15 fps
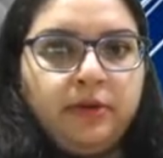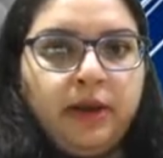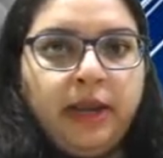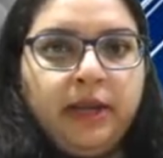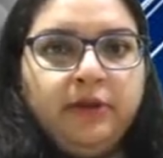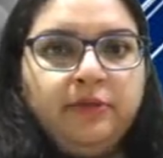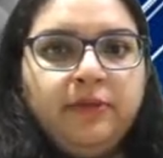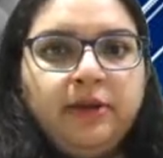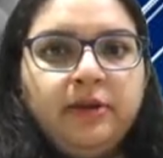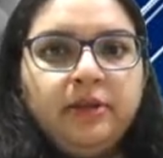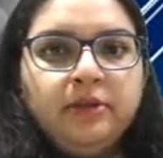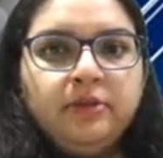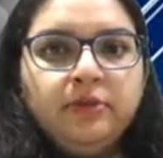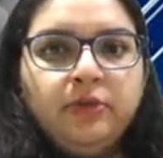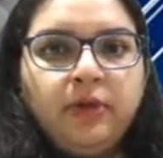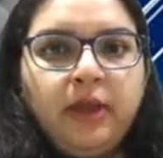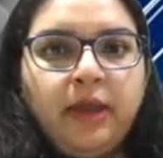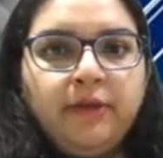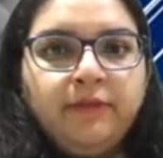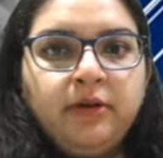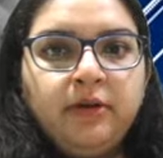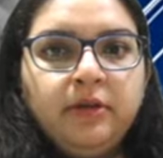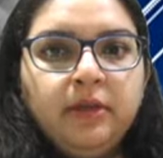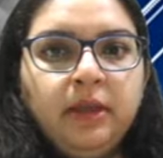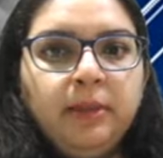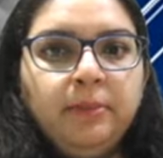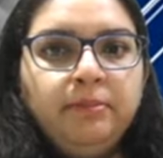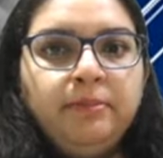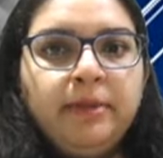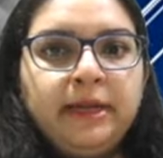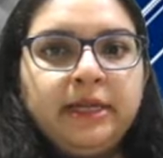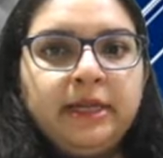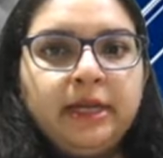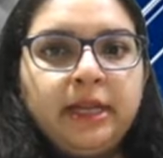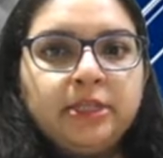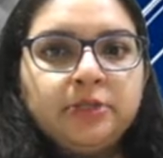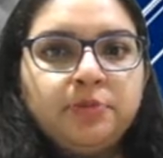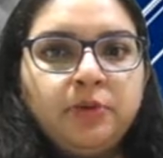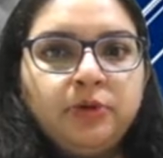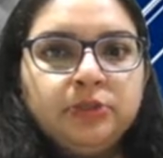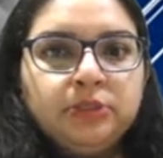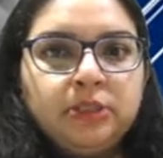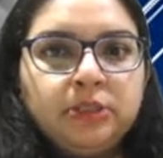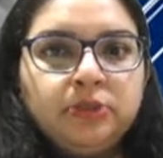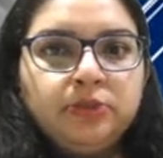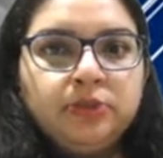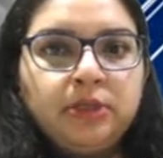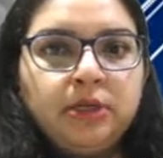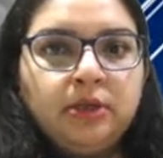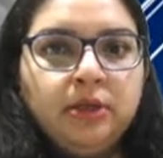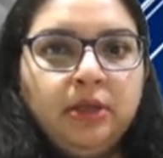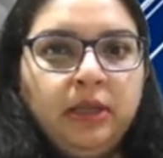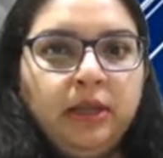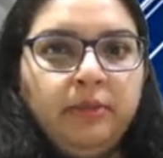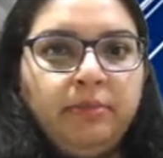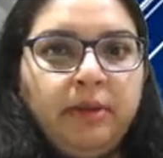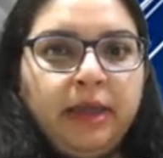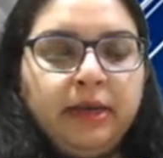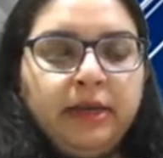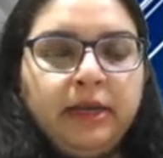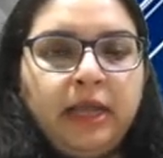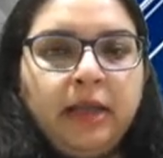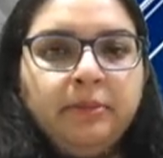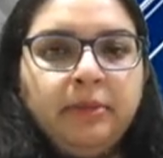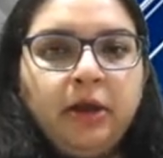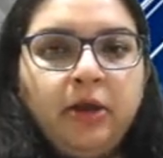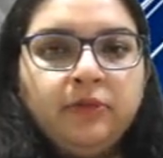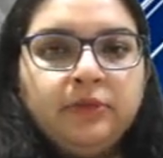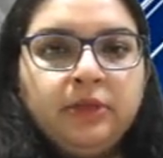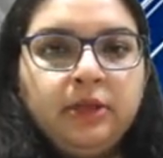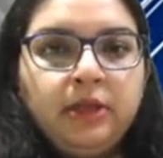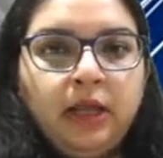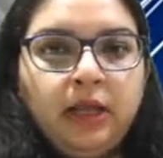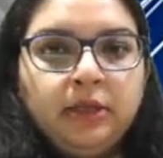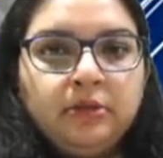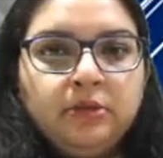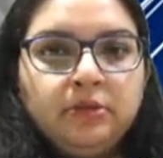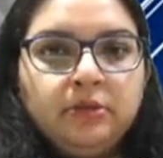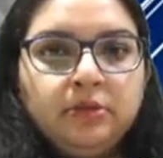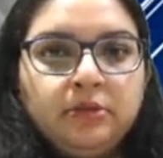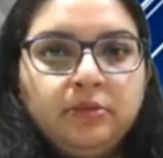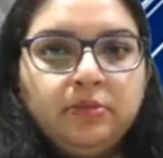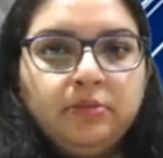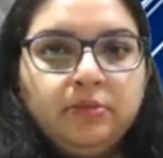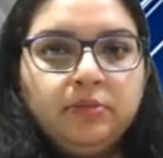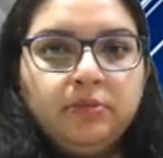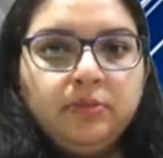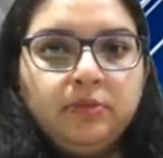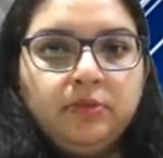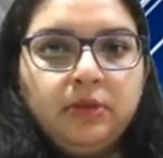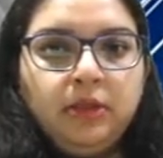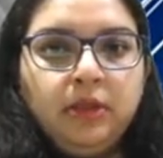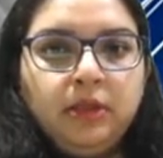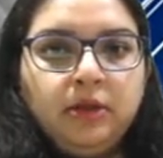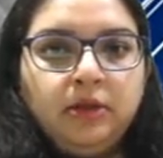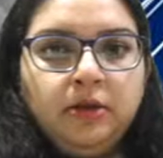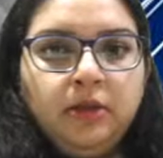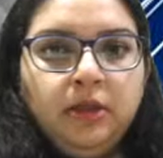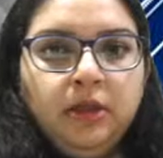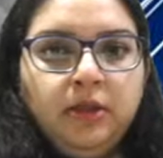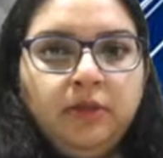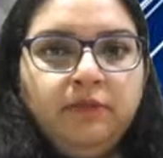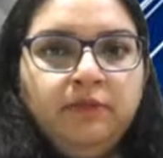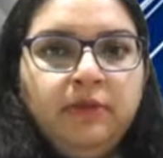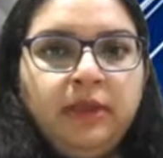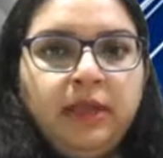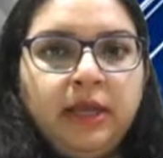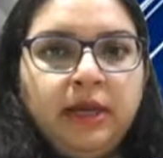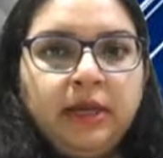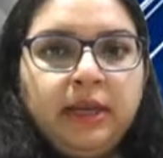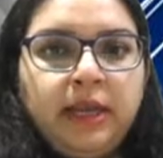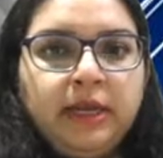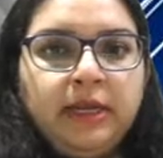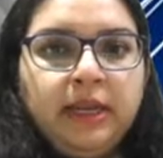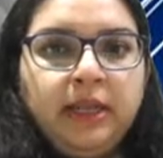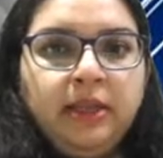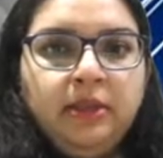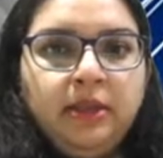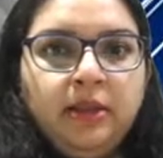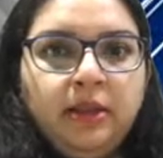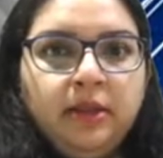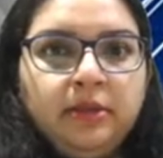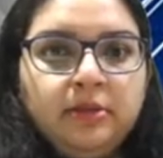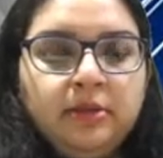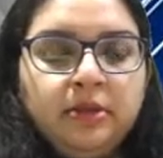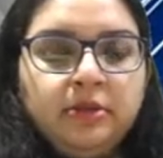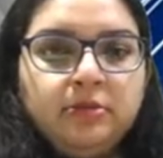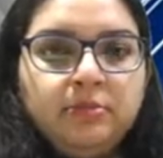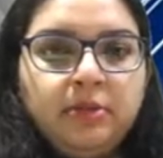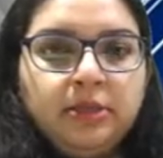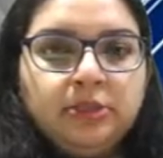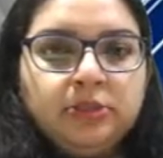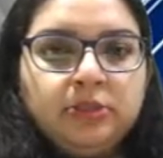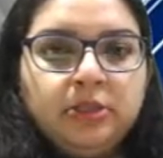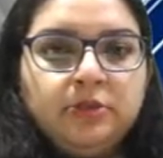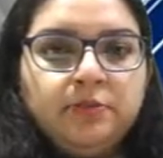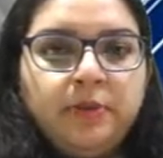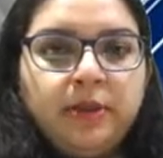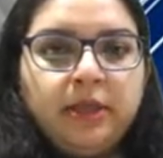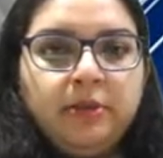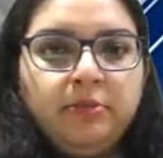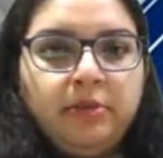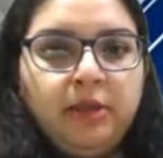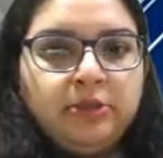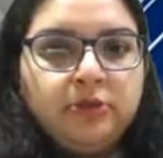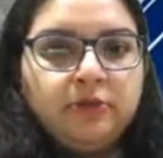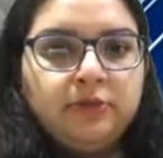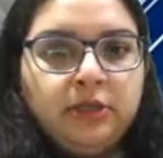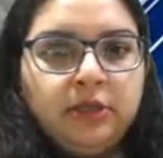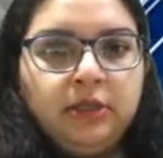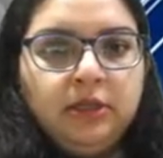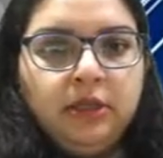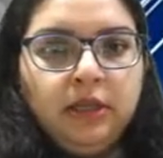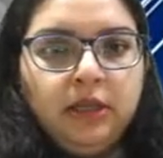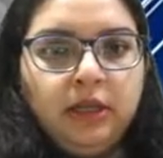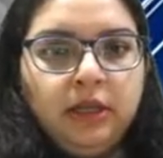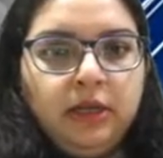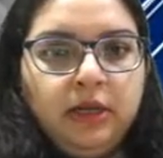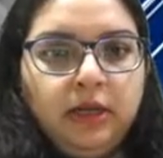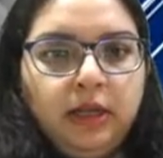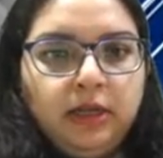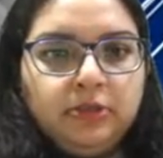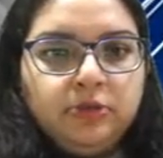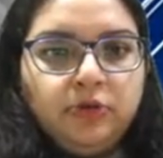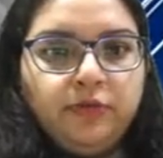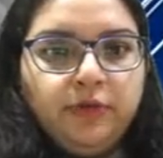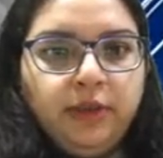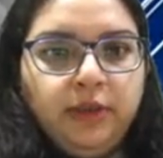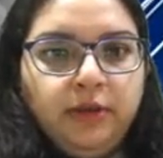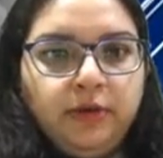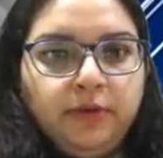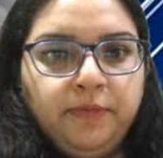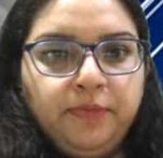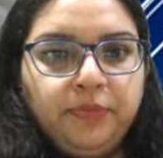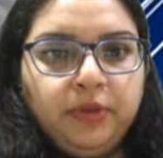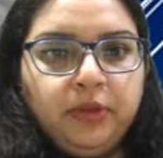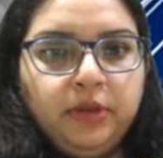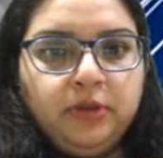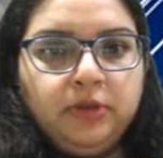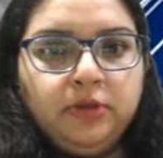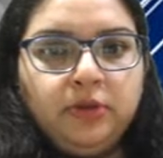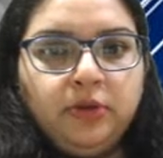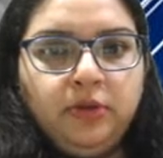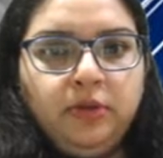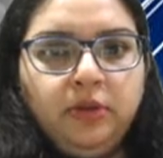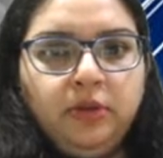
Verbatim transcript: right? Whereas you have a better exposure to the parenchyma of the lungs. See here, we are getting this much, this big image of the lungs over here. So